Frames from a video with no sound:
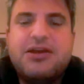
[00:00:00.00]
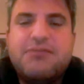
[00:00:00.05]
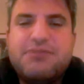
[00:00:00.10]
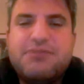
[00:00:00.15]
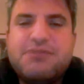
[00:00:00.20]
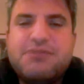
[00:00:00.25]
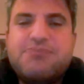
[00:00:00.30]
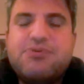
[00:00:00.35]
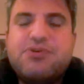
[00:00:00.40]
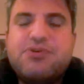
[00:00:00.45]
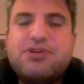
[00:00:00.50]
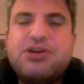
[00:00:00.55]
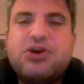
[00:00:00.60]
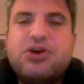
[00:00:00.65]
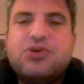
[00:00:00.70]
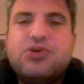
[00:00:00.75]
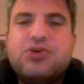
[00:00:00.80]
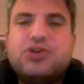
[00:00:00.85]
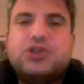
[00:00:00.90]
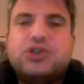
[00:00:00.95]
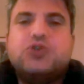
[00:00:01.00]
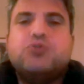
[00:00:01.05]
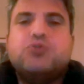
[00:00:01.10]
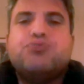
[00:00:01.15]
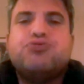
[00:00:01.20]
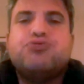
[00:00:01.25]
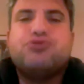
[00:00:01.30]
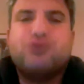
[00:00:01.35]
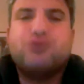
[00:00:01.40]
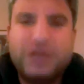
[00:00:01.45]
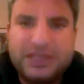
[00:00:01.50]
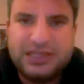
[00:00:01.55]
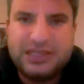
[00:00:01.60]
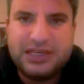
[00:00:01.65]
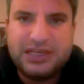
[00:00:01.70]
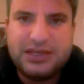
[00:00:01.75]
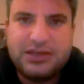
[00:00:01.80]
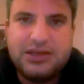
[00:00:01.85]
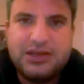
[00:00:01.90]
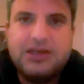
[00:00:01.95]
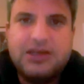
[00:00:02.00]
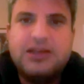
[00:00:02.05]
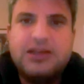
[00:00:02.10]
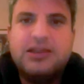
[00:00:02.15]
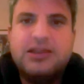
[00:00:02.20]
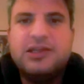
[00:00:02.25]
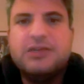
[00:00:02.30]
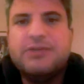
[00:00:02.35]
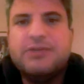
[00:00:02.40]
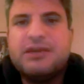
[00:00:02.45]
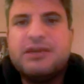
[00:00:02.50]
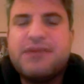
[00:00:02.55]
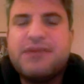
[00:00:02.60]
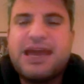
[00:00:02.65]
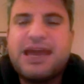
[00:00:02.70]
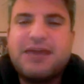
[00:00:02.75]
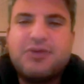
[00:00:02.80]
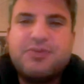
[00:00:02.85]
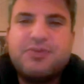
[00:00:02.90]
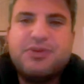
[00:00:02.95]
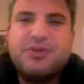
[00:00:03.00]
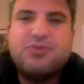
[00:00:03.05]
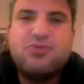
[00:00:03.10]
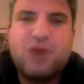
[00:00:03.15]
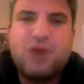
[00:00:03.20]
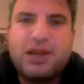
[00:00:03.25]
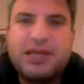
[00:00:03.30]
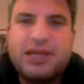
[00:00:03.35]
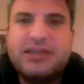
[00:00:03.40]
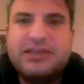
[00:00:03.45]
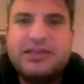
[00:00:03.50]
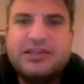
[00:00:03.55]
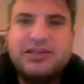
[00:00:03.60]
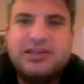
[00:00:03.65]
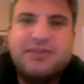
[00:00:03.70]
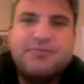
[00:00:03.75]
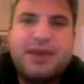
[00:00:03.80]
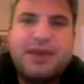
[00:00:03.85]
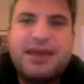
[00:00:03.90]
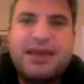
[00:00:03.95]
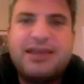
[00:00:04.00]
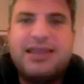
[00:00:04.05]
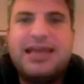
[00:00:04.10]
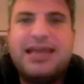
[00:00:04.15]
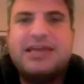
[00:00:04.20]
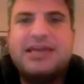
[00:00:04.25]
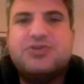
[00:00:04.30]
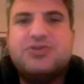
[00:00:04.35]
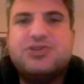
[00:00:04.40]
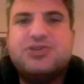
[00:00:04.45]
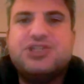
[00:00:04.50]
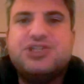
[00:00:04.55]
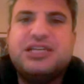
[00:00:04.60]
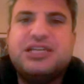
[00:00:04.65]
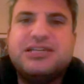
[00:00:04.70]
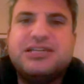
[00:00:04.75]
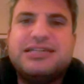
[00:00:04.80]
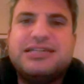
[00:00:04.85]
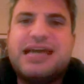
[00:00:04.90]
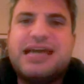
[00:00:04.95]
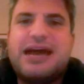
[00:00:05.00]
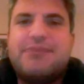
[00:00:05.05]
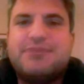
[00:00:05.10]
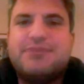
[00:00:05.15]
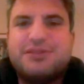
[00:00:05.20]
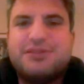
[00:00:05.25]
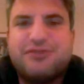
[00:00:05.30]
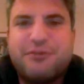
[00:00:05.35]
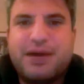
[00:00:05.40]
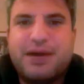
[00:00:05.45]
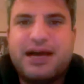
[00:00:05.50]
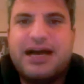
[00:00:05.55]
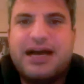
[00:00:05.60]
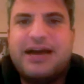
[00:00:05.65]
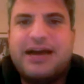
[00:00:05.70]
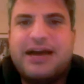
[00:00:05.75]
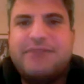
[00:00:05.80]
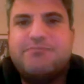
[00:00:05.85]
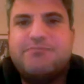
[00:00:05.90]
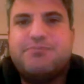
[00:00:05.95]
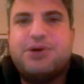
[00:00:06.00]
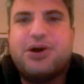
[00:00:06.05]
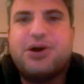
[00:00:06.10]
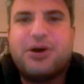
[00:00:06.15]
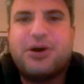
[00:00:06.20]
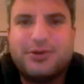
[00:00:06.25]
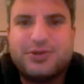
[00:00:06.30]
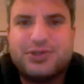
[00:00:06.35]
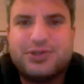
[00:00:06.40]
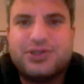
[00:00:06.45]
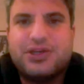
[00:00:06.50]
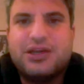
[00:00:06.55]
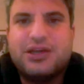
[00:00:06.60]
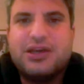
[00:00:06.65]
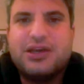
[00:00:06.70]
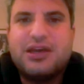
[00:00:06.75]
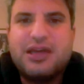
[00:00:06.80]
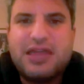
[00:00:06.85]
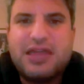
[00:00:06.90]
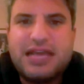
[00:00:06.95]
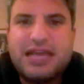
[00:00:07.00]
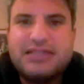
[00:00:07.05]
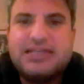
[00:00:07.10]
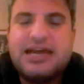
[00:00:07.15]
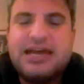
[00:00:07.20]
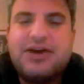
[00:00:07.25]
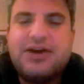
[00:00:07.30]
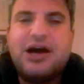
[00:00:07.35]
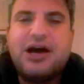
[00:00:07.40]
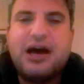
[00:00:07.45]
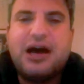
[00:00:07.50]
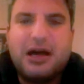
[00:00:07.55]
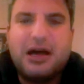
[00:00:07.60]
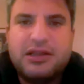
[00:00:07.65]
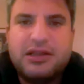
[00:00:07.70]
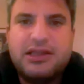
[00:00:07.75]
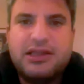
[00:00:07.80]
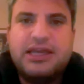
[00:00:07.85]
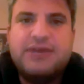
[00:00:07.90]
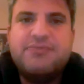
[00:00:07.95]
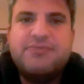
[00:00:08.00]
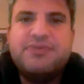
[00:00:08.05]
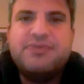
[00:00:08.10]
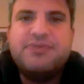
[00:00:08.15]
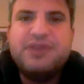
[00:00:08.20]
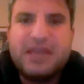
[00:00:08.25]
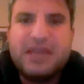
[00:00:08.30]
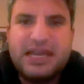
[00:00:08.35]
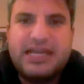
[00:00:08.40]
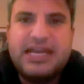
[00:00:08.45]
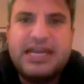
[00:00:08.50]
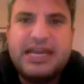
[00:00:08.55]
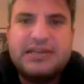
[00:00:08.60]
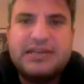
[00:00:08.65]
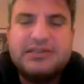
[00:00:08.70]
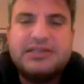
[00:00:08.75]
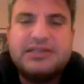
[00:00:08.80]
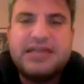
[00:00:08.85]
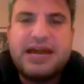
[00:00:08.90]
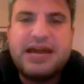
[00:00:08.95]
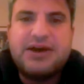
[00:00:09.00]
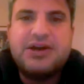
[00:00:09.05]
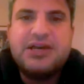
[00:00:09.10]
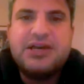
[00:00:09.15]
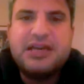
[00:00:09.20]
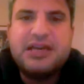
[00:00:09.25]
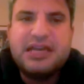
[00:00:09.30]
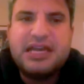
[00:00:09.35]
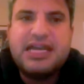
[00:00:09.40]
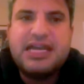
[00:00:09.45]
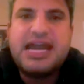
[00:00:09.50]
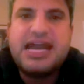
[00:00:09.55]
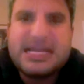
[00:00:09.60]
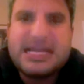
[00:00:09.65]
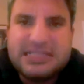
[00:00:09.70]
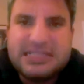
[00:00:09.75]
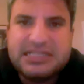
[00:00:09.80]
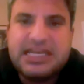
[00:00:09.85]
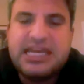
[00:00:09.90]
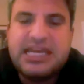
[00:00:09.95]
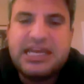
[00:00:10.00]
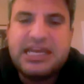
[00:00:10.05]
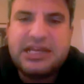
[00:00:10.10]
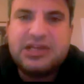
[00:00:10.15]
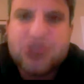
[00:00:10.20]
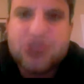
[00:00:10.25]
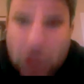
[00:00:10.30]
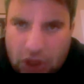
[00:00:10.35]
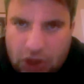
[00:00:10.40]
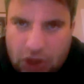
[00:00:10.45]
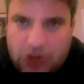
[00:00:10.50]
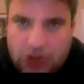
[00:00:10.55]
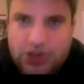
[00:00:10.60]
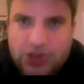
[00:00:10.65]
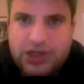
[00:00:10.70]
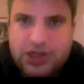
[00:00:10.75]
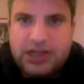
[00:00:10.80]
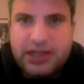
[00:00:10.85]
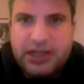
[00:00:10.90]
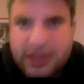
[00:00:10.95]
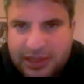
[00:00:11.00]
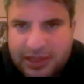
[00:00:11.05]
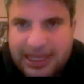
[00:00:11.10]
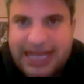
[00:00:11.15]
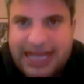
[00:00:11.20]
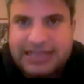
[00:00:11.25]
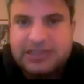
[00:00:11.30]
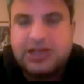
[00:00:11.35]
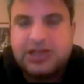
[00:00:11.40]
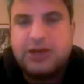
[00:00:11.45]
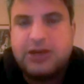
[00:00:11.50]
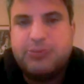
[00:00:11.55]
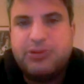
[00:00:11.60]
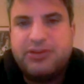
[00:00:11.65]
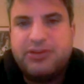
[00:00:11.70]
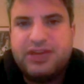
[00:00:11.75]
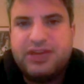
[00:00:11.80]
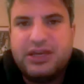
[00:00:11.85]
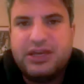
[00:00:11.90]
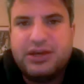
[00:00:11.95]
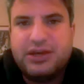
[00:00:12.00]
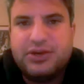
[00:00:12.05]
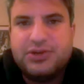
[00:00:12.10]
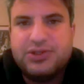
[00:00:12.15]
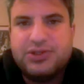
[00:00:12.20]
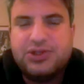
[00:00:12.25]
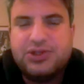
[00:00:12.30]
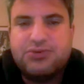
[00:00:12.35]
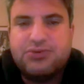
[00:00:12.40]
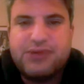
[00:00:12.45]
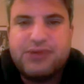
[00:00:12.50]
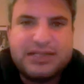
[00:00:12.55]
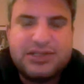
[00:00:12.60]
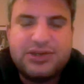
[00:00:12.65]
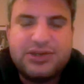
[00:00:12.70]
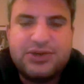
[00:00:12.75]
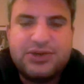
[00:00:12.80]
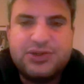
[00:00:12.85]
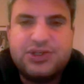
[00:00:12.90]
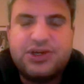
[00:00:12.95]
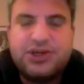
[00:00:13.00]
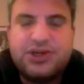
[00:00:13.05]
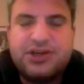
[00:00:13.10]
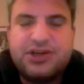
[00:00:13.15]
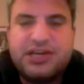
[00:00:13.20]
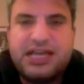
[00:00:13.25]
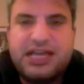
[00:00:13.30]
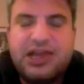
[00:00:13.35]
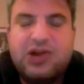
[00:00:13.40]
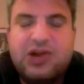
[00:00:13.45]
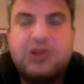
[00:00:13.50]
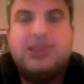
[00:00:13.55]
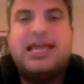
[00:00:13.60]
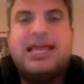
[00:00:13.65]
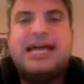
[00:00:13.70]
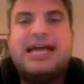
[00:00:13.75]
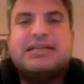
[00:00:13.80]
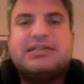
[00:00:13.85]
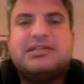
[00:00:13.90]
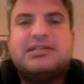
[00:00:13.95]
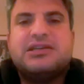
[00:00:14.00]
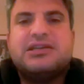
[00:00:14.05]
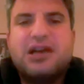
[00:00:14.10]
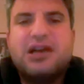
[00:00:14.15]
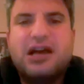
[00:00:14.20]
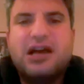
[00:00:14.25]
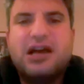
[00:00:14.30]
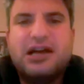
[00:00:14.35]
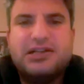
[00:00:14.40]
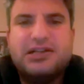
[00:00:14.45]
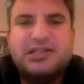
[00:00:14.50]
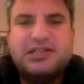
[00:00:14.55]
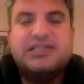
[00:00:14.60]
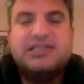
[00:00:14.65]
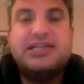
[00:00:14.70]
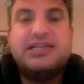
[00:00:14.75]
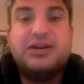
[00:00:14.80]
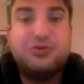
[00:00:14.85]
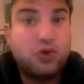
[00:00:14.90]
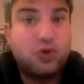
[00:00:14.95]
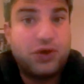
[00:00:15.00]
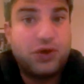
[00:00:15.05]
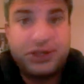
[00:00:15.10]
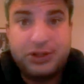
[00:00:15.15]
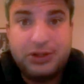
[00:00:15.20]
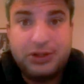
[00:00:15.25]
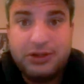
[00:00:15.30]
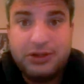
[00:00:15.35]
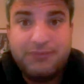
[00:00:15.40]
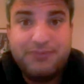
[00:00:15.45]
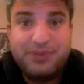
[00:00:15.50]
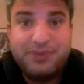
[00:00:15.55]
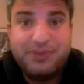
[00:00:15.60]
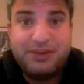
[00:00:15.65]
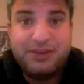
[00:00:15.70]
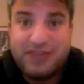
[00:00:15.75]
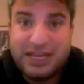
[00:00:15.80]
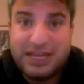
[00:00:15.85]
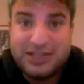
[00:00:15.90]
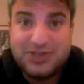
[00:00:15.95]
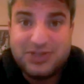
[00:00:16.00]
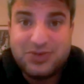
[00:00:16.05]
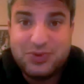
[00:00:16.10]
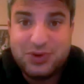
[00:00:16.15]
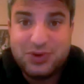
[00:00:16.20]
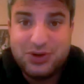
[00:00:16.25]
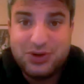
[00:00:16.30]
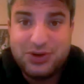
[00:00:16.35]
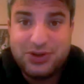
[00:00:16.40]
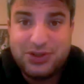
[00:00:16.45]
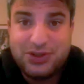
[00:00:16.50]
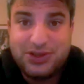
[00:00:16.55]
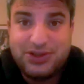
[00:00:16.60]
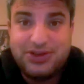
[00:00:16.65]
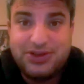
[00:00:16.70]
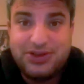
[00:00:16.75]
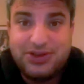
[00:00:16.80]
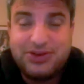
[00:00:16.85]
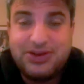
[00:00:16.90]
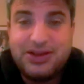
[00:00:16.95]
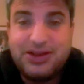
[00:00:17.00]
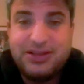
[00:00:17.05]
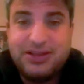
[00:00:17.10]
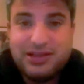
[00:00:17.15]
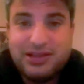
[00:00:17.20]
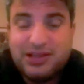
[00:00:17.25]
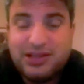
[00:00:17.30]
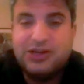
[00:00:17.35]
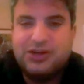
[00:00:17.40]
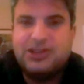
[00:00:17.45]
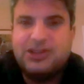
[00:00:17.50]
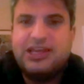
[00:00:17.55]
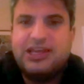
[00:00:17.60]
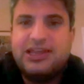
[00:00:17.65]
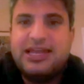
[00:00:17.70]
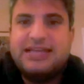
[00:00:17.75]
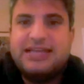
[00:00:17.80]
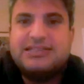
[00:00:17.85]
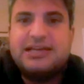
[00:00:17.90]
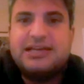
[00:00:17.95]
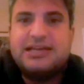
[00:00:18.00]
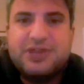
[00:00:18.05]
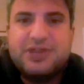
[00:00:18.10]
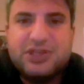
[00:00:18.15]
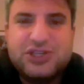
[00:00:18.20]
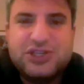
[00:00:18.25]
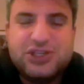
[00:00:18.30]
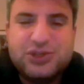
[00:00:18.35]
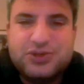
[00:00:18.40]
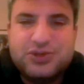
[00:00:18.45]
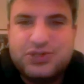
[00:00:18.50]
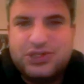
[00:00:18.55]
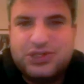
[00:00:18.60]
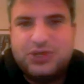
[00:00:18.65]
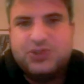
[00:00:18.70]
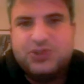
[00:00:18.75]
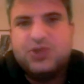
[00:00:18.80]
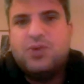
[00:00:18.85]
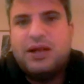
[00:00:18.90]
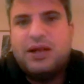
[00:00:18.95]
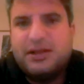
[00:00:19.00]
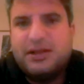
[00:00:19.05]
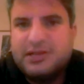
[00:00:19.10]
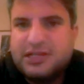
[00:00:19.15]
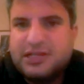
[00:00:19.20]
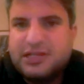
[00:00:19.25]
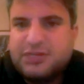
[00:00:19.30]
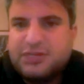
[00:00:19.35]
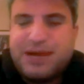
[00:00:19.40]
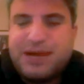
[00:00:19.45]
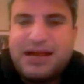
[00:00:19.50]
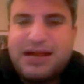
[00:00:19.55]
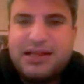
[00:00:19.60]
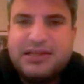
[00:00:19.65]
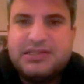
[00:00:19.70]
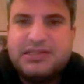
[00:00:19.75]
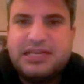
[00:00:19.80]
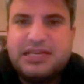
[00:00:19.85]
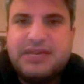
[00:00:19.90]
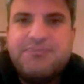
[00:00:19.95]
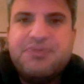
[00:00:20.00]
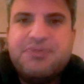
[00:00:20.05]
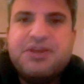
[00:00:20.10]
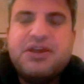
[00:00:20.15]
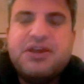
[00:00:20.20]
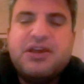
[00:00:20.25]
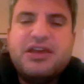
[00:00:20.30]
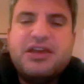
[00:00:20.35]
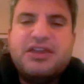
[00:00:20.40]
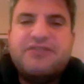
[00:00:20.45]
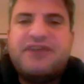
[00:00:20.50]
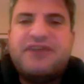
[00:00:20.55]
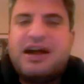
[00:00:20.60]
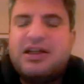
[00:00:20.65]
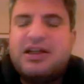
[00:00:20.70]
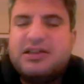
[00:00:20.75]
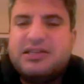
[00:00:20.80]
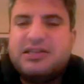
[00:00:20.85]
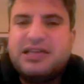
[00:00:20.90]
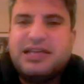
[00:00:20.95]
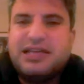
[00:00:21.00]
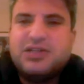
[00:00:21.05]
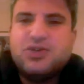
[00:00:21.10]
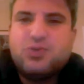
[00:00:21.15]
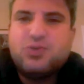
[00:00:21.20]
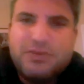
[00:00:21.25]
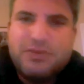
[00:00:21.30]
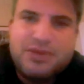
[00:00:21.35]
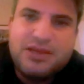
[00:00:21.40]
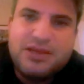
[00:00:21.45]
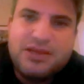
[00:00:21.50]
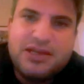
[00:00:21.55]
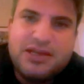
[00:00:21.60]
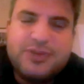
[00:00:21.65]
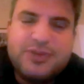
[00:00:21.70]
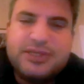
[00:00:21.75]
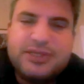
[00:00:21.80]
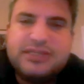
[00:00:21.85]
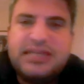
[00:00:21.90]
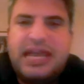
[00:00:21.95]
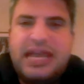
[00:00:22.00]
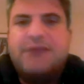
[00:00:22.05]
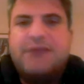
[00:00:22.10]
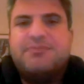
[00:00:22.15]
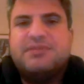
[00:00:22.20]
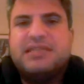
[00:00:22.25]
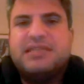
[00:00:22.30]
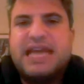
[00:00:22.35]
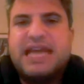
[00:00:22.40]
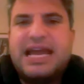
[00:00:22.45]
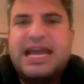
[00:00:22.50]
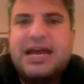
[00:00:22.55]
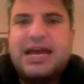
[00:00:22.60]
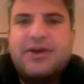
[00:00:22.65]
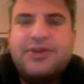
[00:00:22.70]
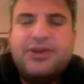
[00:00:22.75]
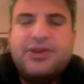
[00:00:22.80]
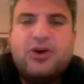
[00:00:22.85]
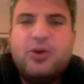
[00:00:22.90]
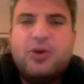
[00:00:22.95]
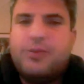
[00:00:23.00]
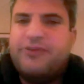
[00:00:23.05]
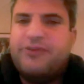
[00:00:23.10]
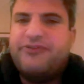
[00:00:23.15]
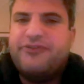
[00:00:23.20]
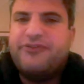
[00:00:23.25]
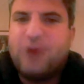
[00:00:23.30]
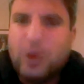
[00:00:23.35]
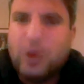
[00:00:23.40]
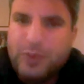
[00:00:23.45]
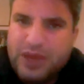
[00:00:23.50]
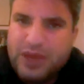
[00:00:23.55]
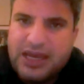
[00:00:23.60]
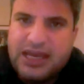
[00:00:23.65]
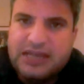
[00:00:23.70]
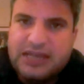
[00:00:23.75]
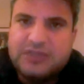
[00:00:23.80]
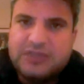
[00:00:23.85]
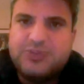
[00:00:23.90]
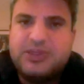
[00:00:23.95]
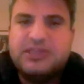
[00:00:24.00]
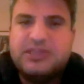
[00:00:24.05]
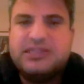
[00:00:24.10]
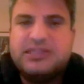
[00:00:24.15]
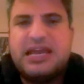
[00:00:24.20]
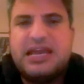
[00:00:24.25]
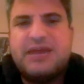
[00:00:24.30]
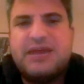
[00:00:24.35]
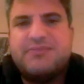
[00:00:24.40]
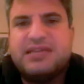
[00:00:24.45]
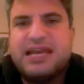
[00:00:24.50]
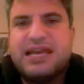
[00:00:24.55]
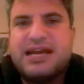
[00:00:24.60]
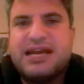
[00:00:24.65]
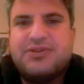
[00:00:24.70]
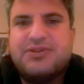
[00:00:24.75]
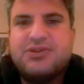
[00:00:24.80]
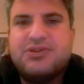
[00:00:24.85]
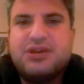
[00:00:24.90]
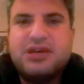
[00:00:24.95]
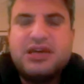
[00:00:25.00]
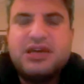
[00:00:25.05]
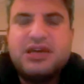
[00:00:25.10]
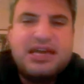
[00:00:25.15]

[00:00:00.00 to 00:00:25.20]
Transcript: People would go to prison. Linda McMahon would be running this campaign like Eugene Debs from behind bars. That's how ugly it is. Now, it has taken a turn in the last couple of years. The wrestlers are less steroidal, if that's a word. They're clearly less on the juice. There's a wellness policy. The violence against women has been tamped down. The homophobia has been tamped down.